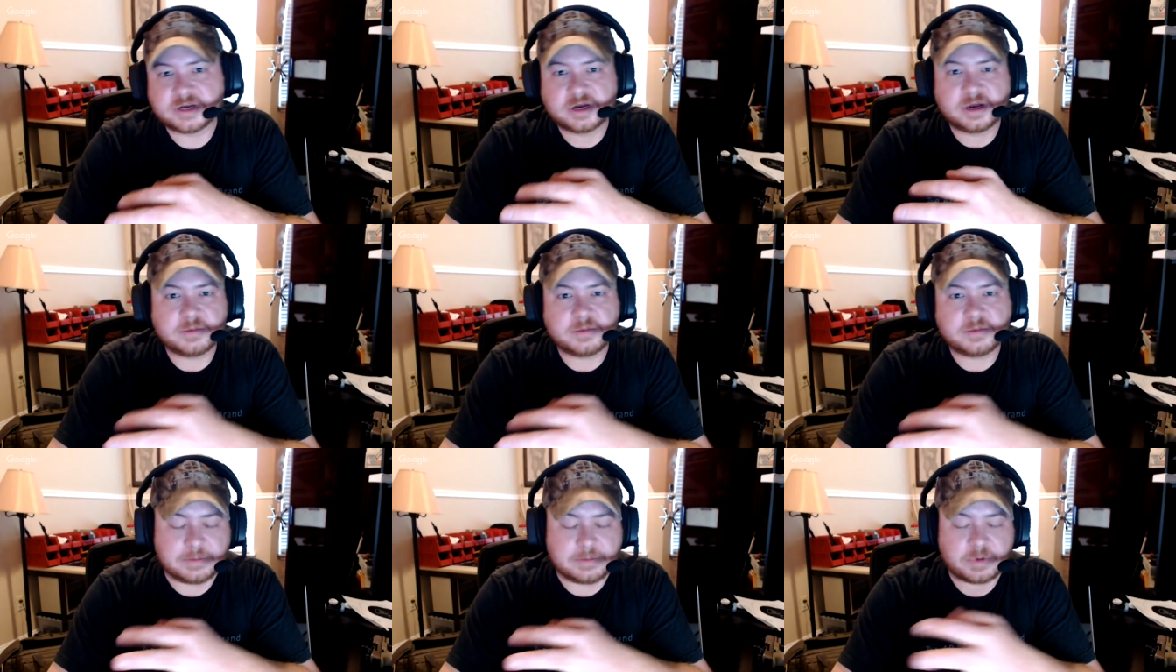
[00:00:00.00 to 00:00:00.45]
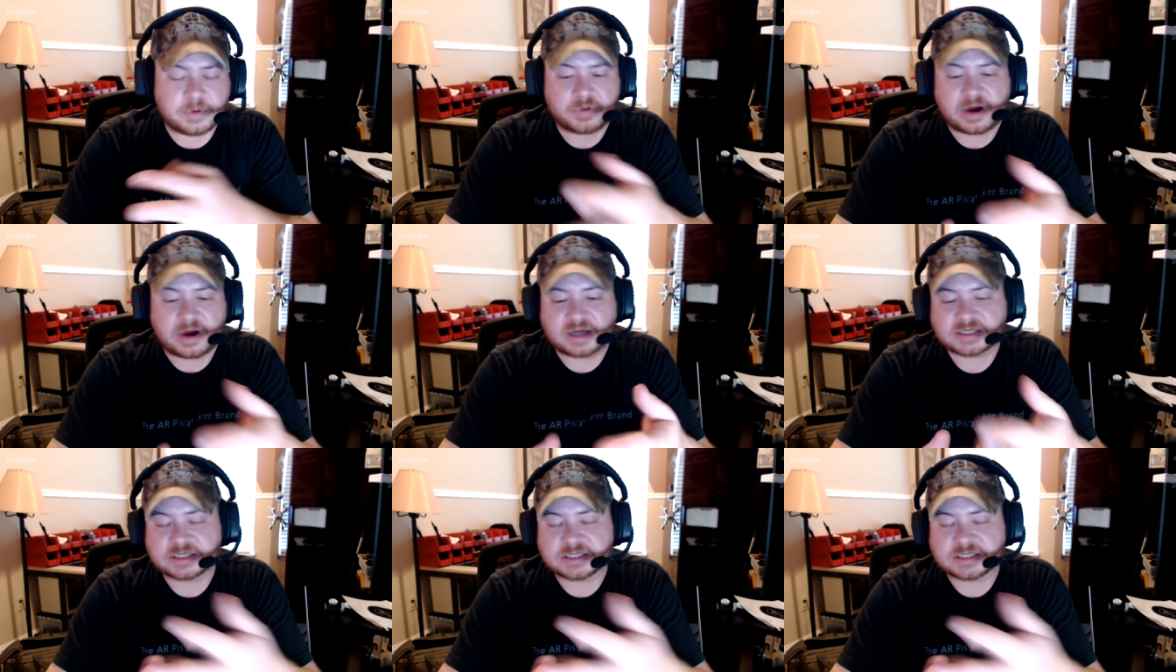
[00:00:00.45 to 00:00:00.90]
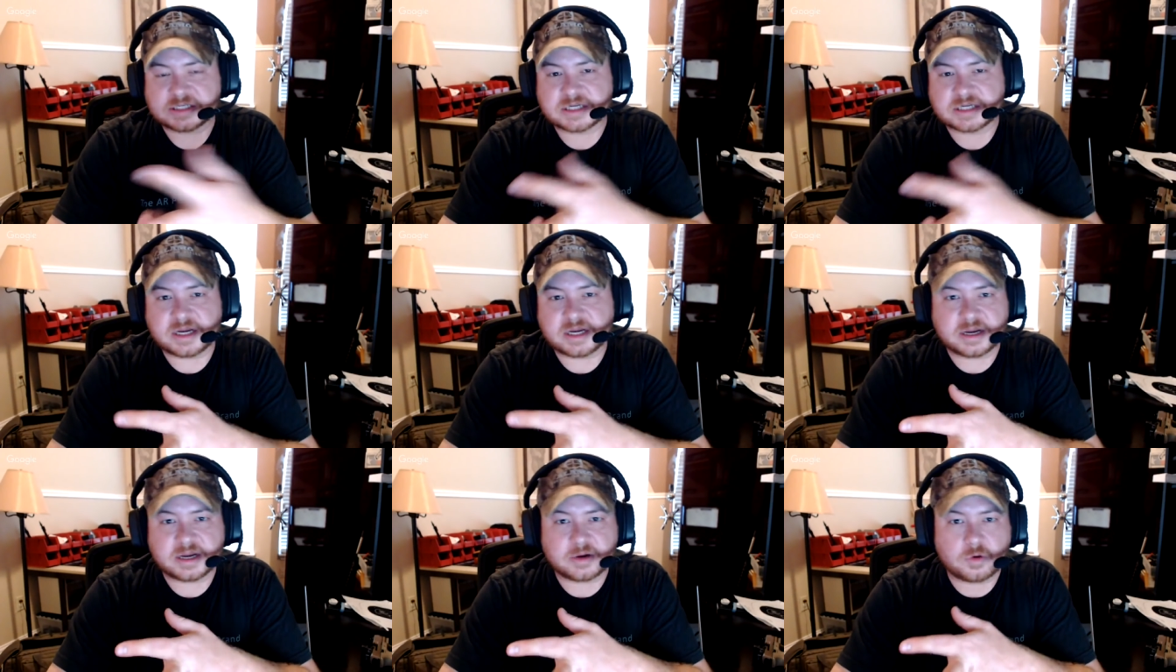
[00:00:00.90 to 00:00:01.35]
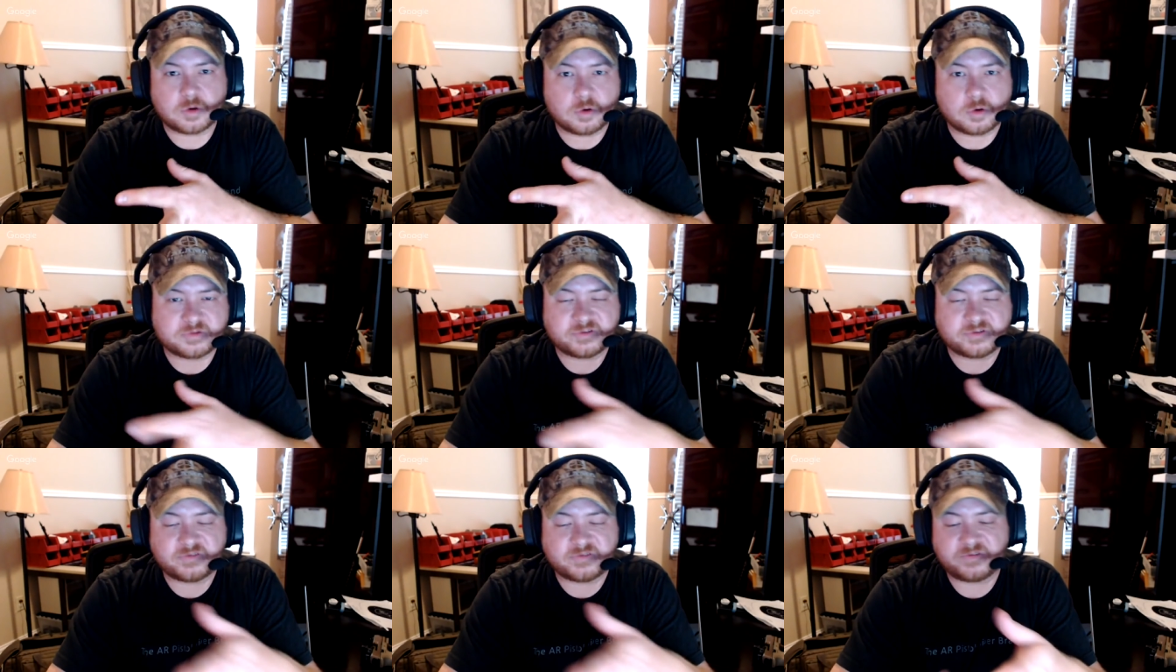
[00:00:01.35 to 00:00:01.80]
payment processing,
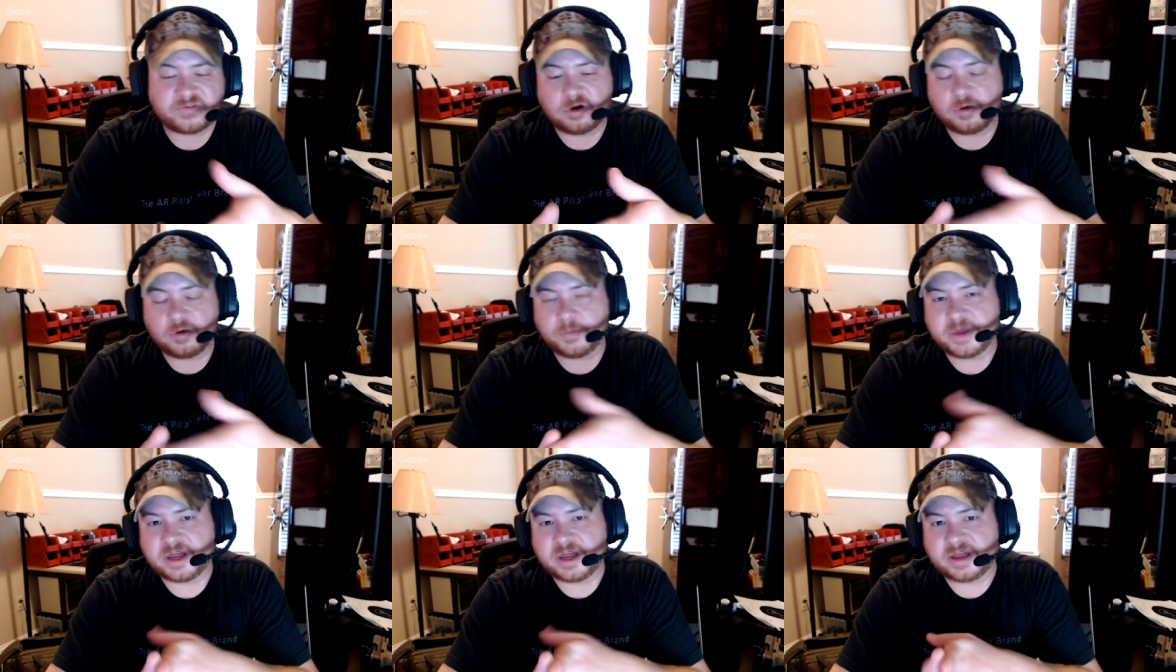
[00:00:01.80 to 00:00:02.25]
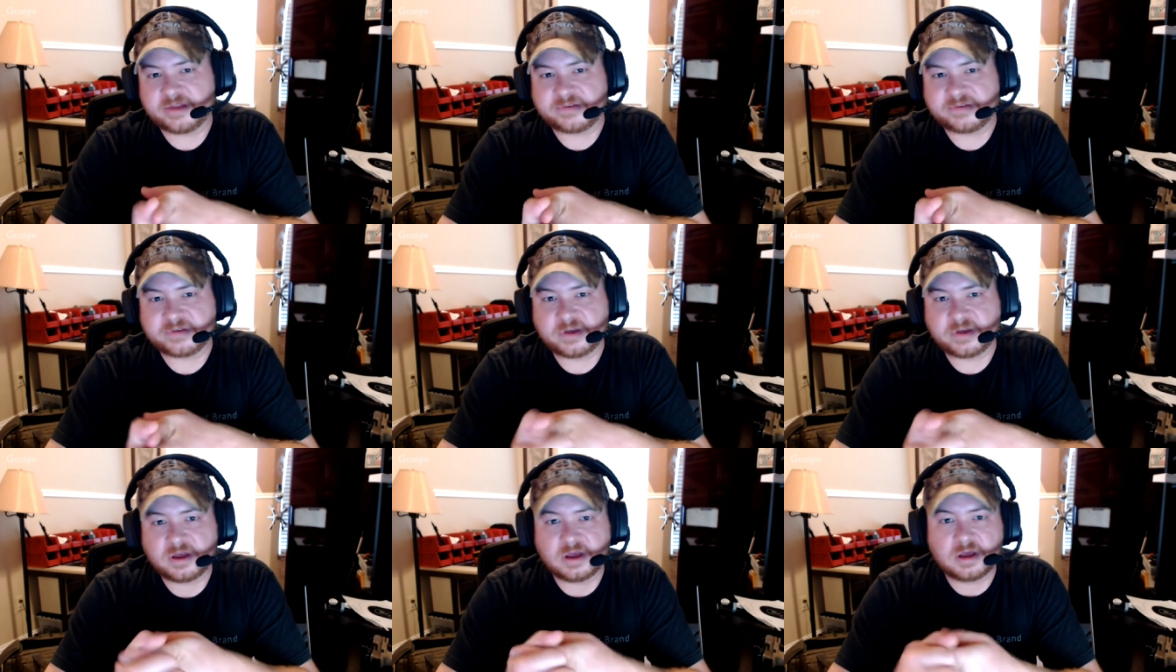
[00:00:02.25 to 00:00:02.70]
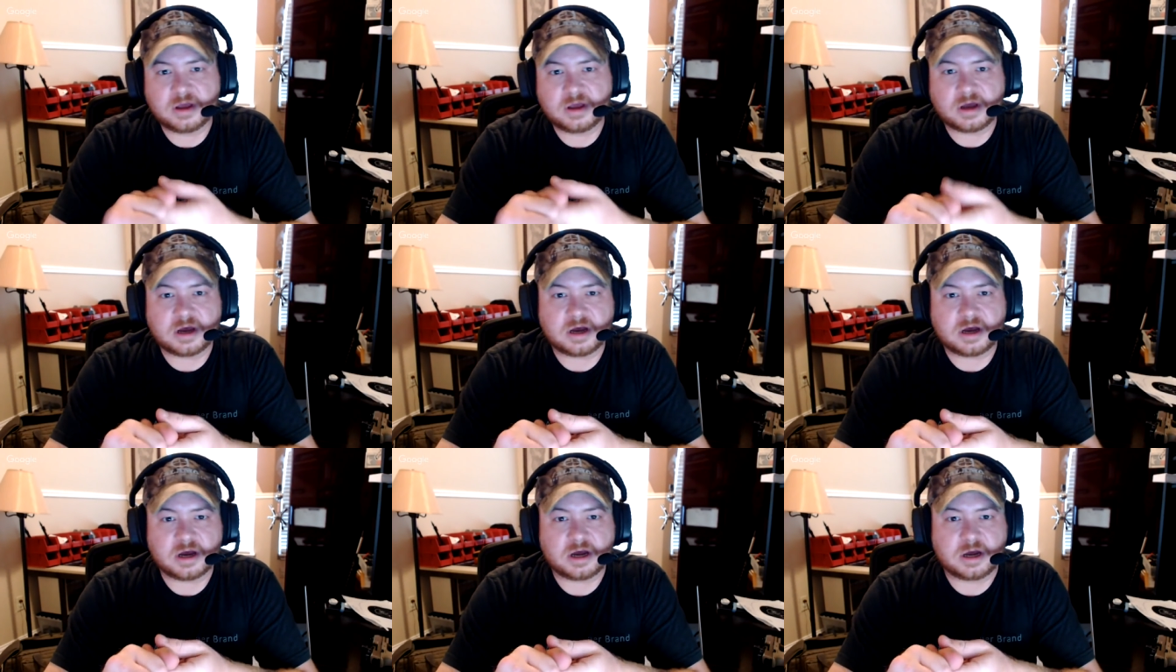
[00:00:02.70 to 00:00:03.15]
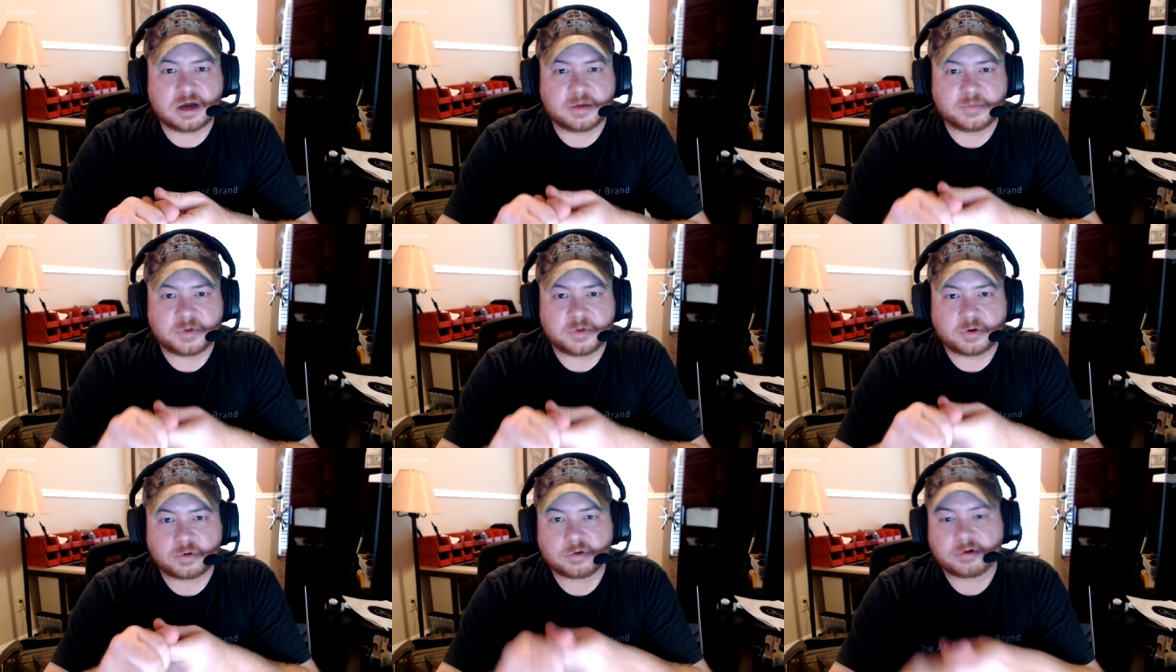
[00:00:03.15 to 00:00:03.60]
order fulfillment,
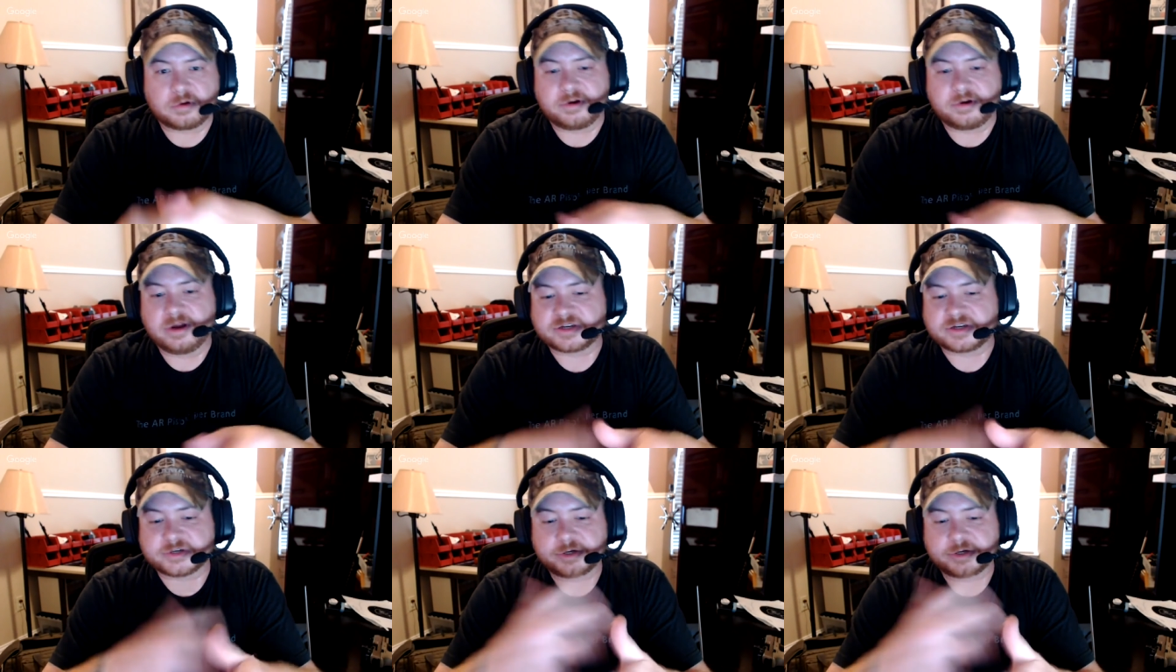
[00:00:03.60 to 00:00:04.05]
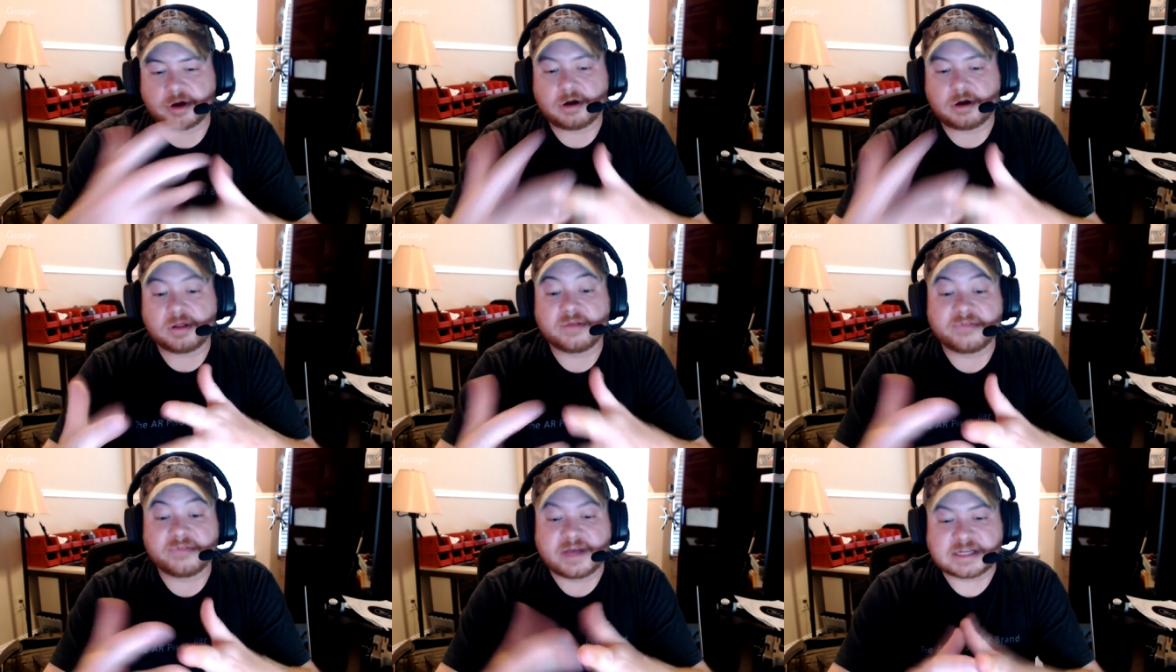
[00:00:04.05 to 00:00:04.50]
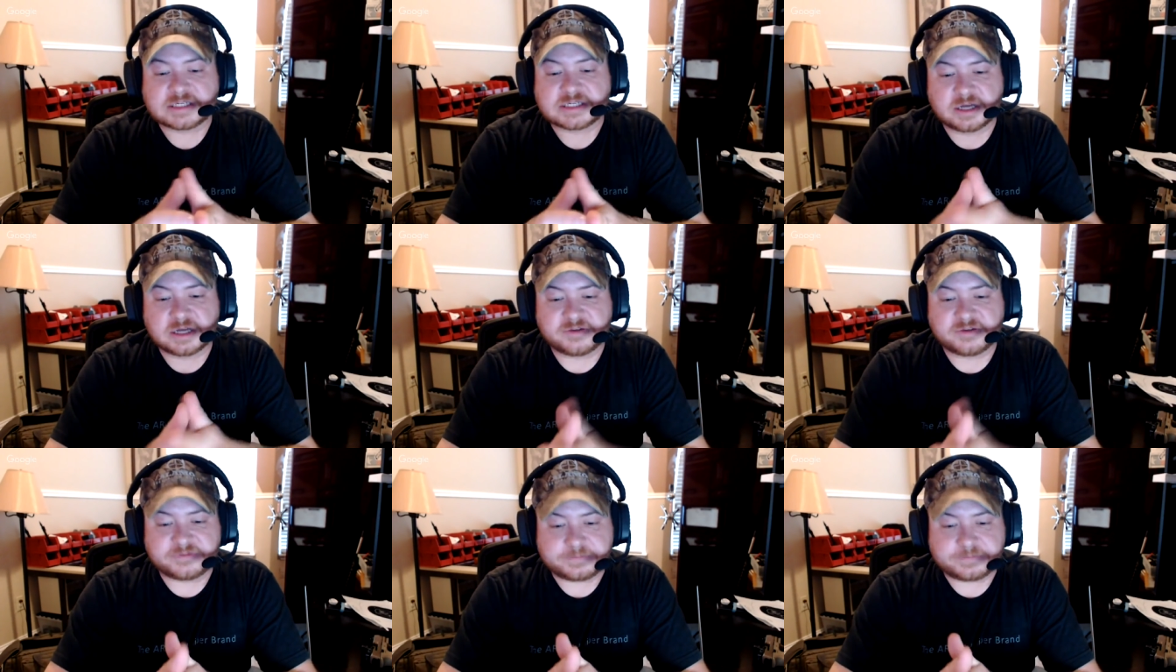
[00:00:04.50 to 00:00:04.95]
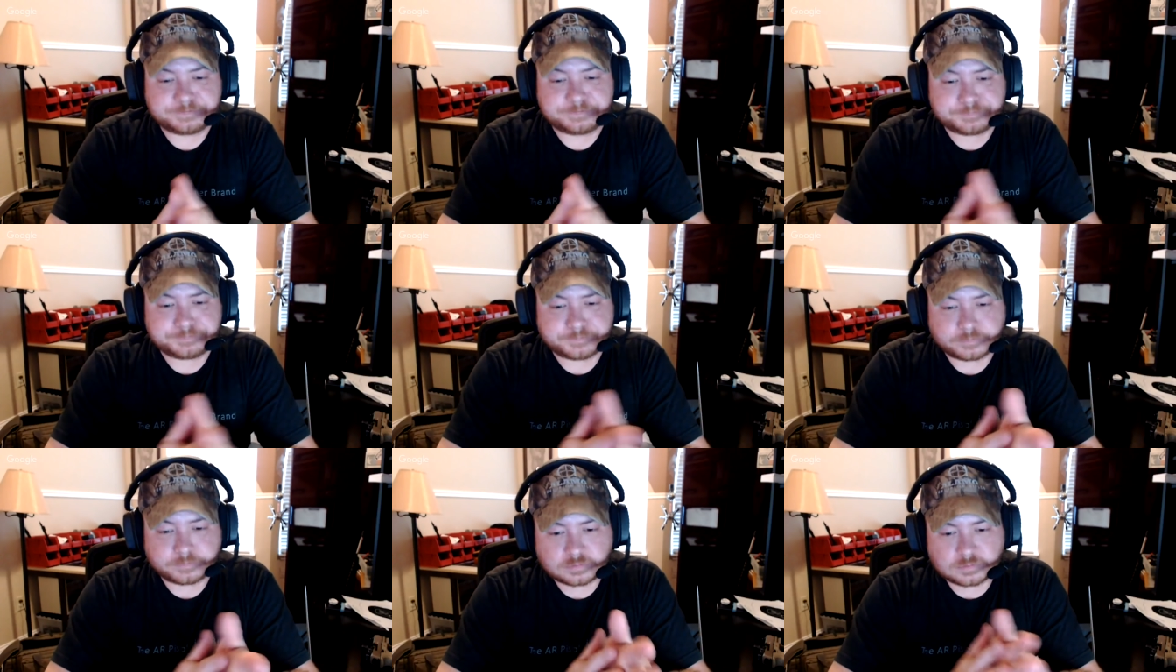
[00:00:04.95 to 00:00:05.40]
um, you know, order history, all of that stuff.
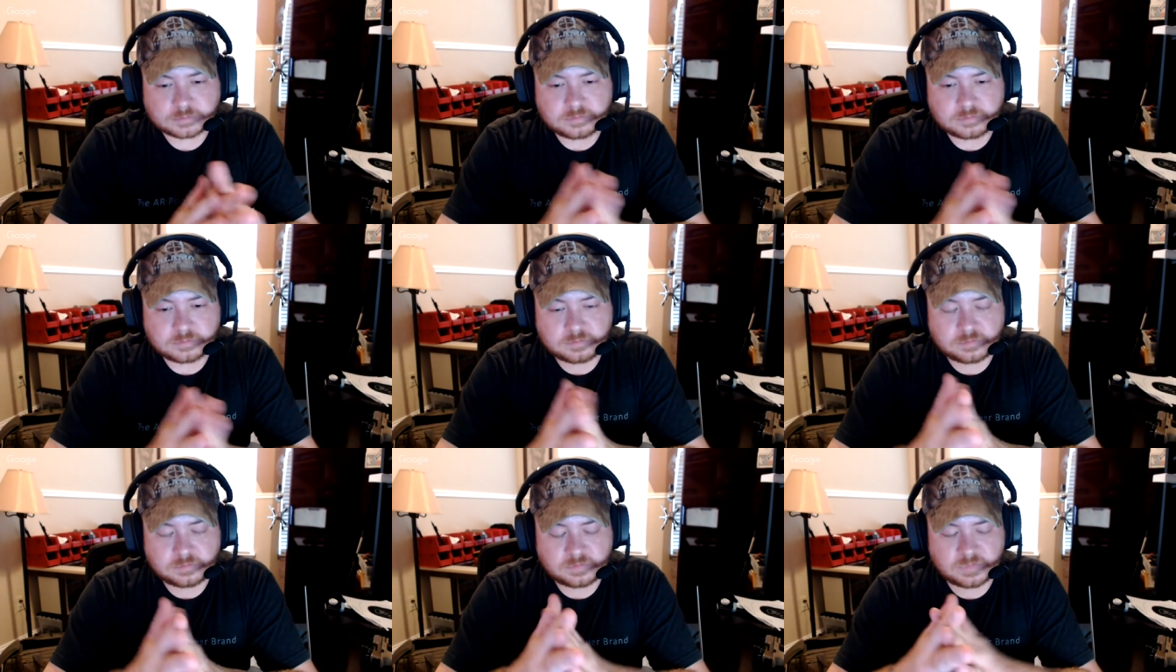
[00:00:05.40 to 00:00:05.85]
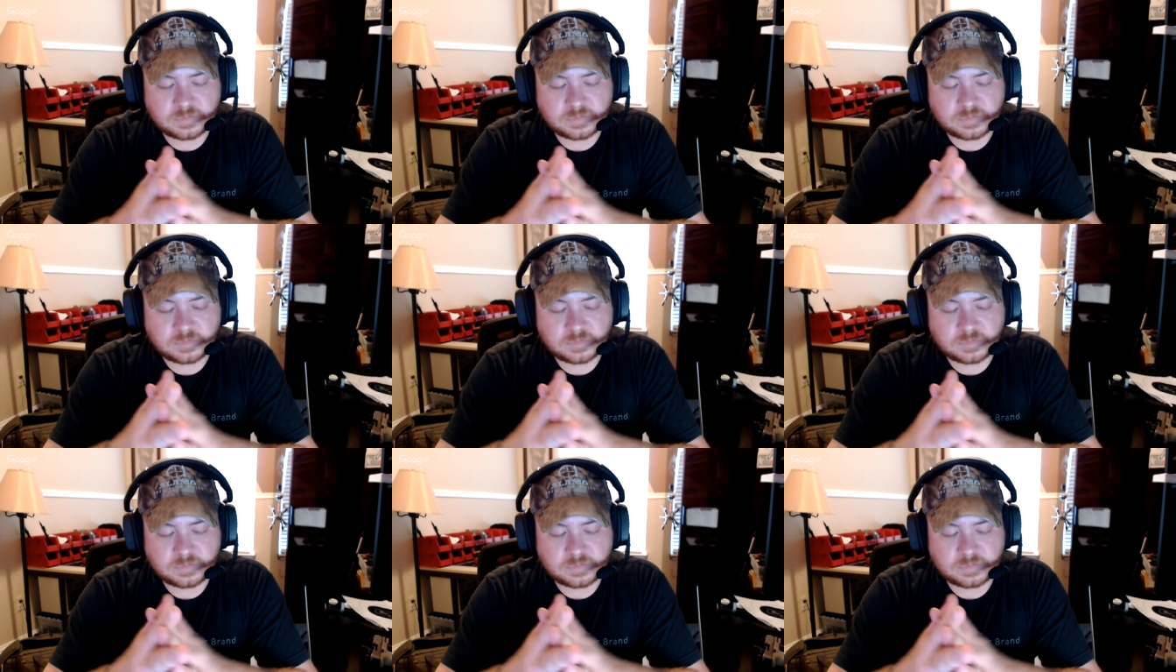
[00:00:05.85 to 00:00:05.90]
Mm-hmm.